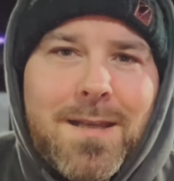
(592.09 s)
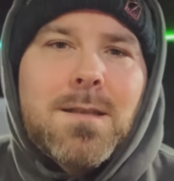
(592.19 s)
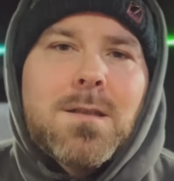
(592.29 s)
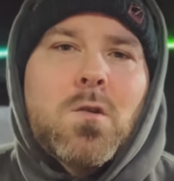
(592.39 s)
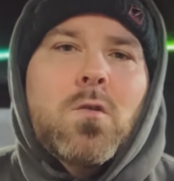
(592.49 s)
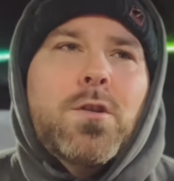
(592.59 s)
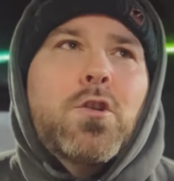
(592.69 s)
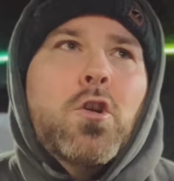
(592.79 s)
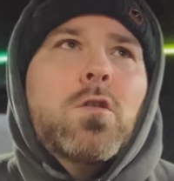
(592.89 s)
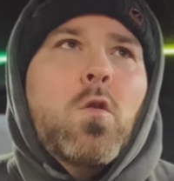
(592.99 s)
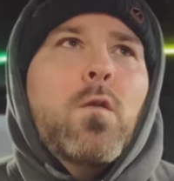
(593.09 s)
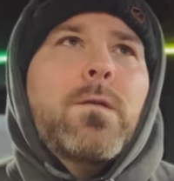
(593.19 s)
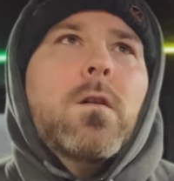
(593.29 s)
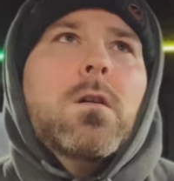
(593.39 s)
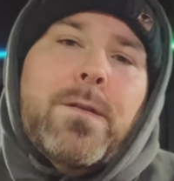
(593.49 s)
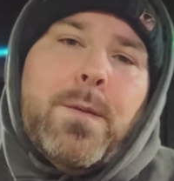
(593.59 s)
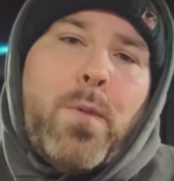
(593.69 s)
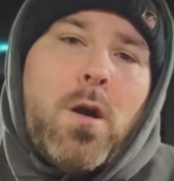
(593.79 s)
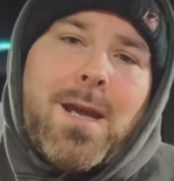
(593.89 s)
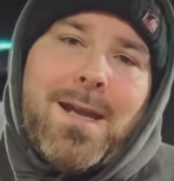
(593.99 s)
So you could go for the
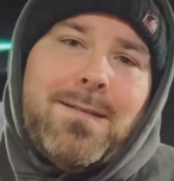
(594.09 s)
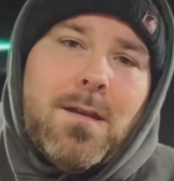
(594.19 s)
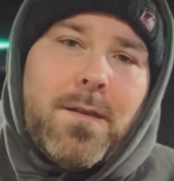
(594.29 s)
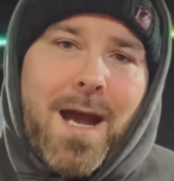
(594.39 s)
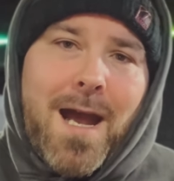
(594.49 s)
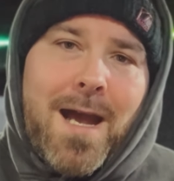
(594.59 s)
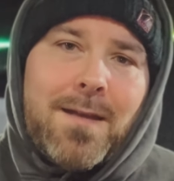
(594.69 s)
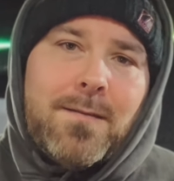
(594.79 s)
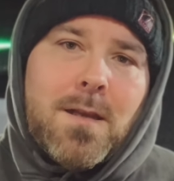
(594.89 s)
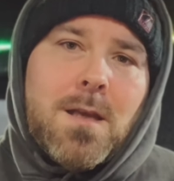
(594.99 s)
puck idea that I had